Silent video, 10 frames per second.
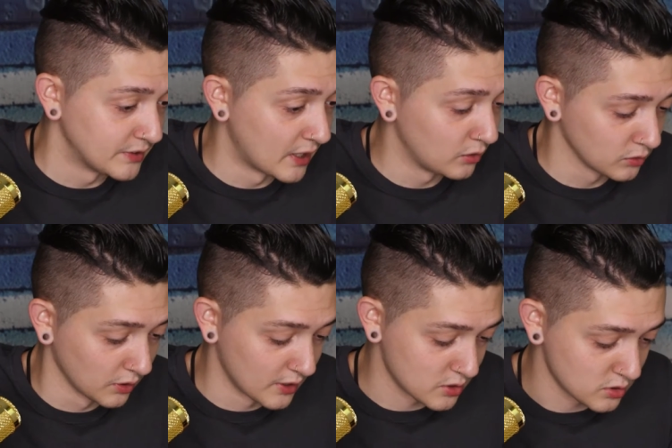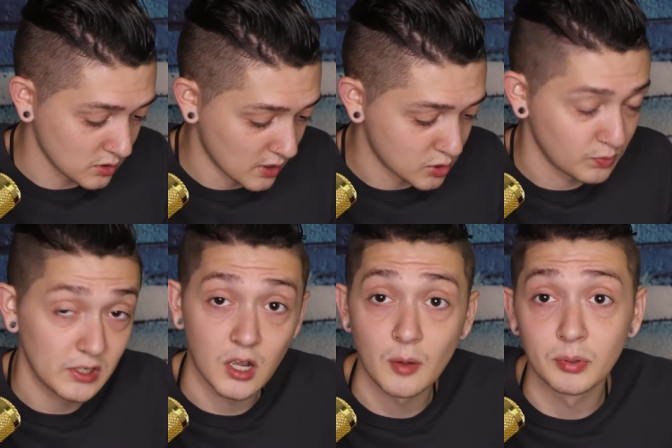Now let's let's
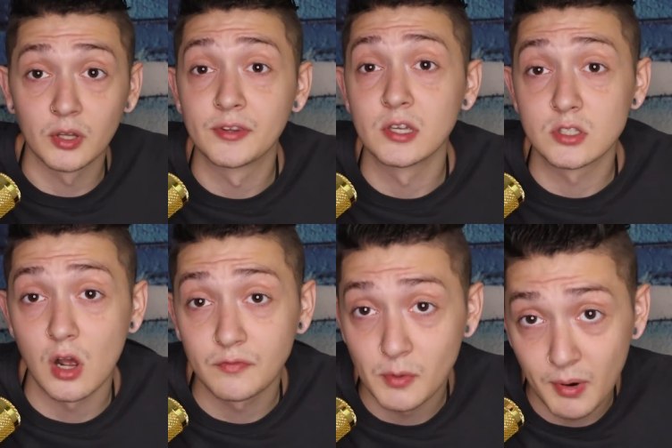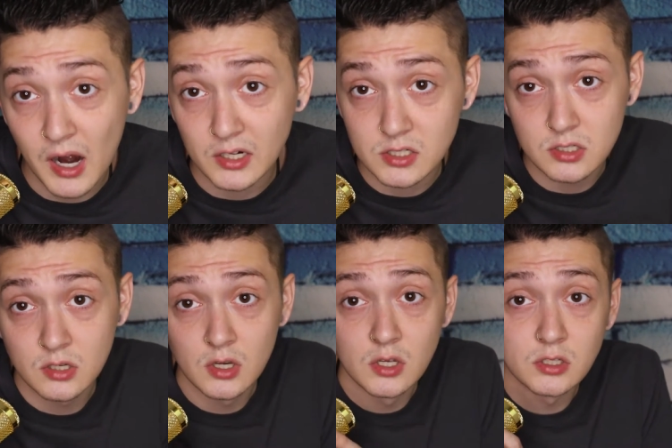read a couple of things off the box
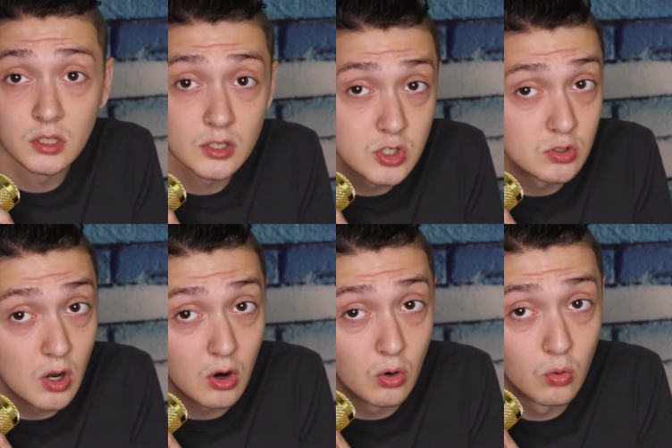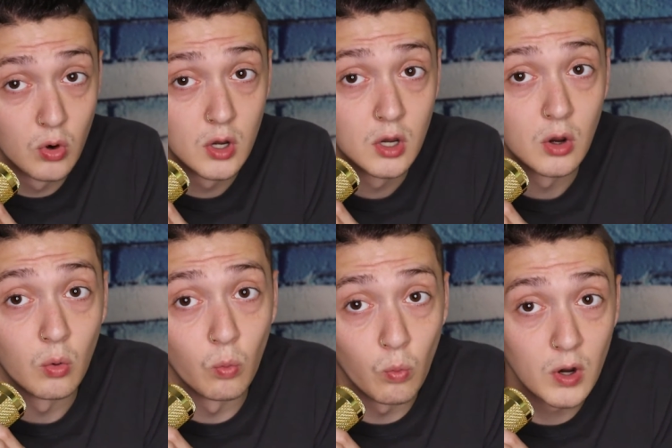to let you know
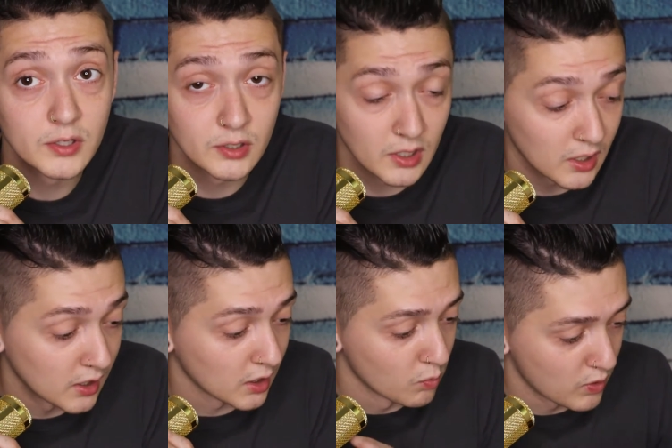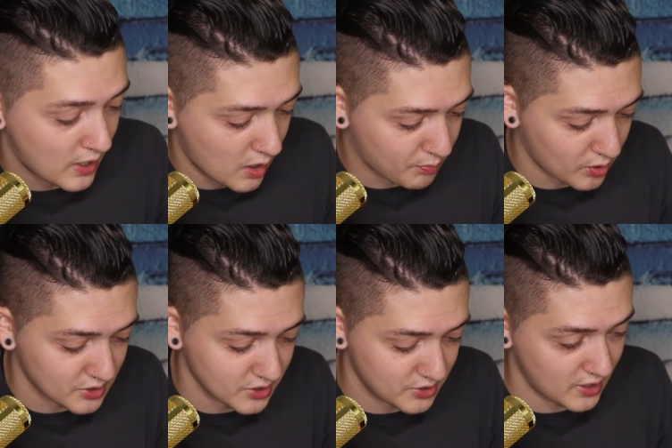what you're getting and what kind of
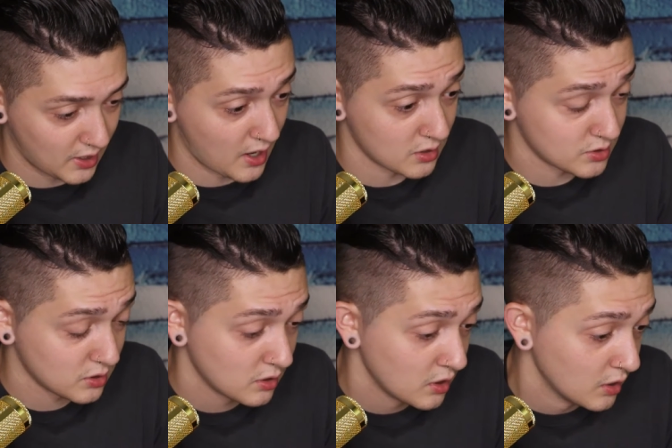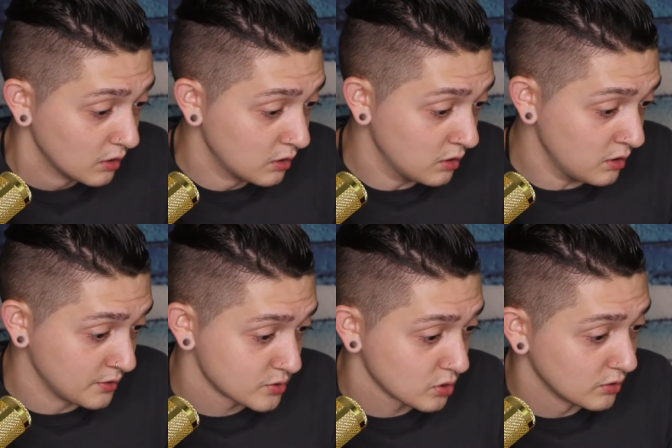perks this thing has.
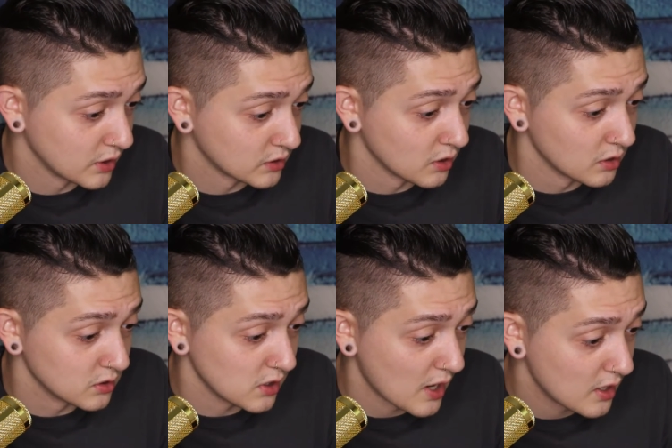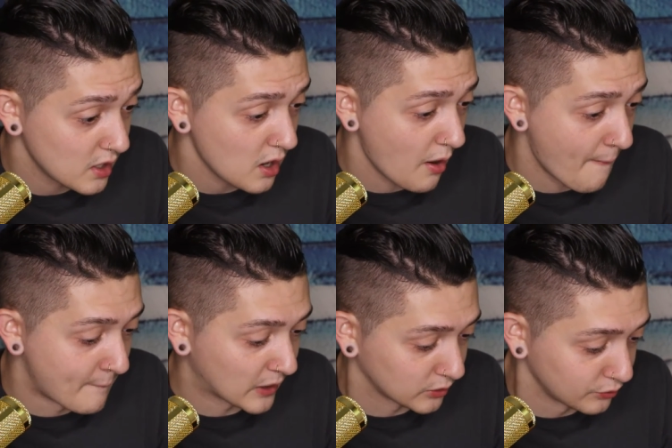So you get the Deity
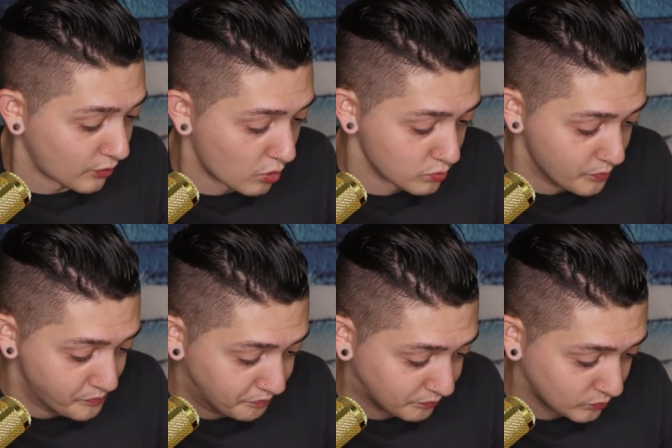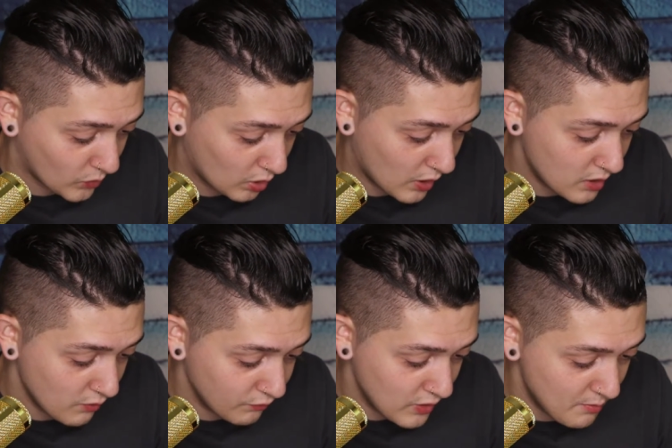microphone,
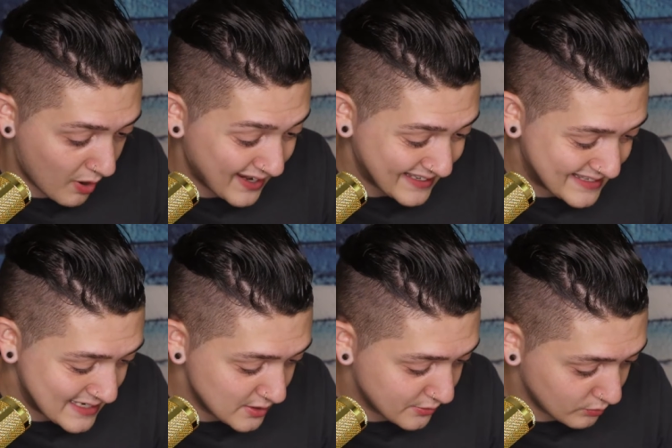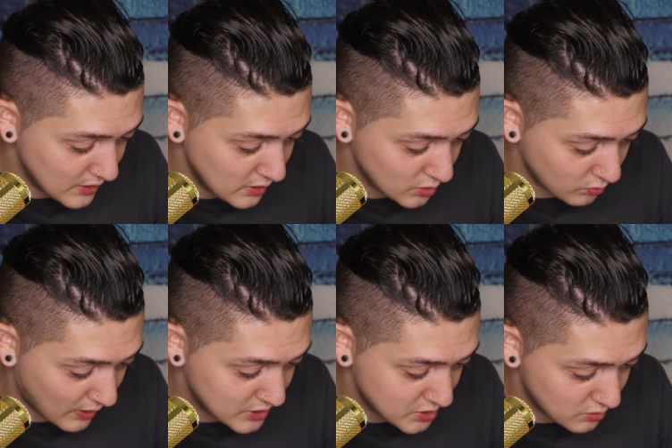okay, V-Mic D three
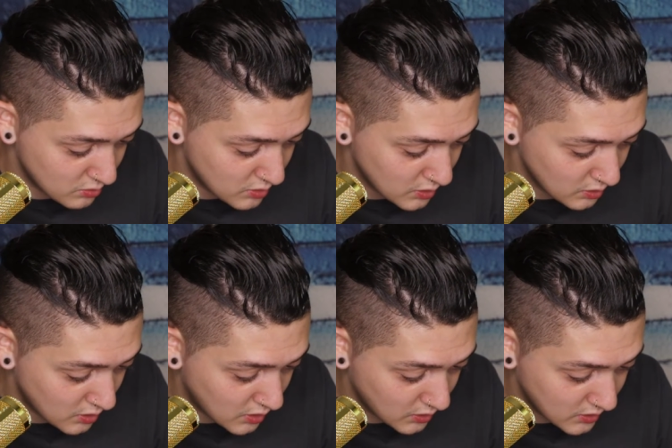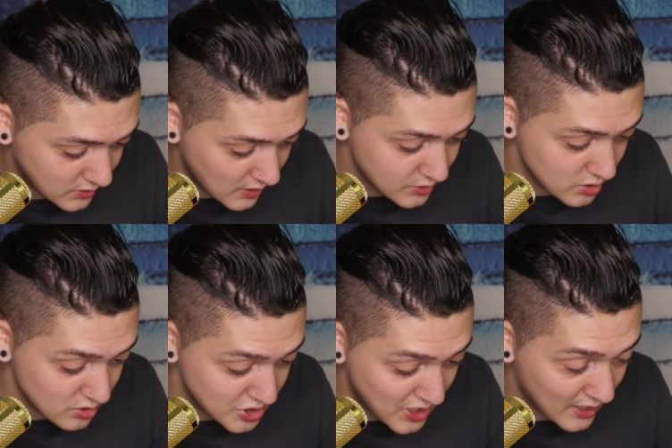directional uh,
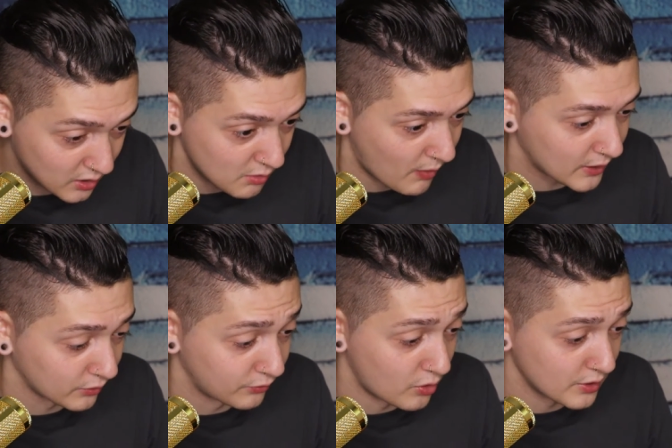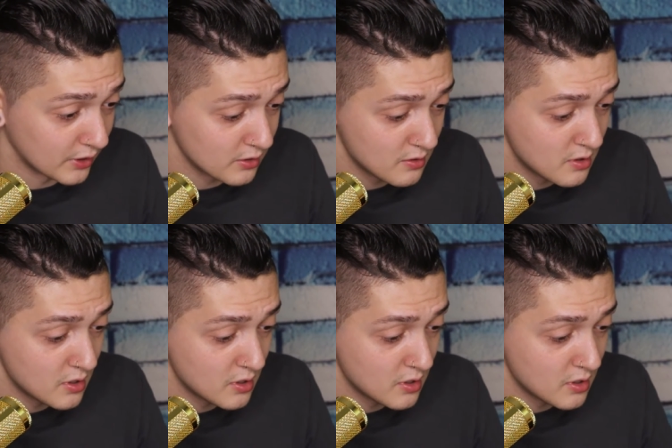condenser shotgun microphone here.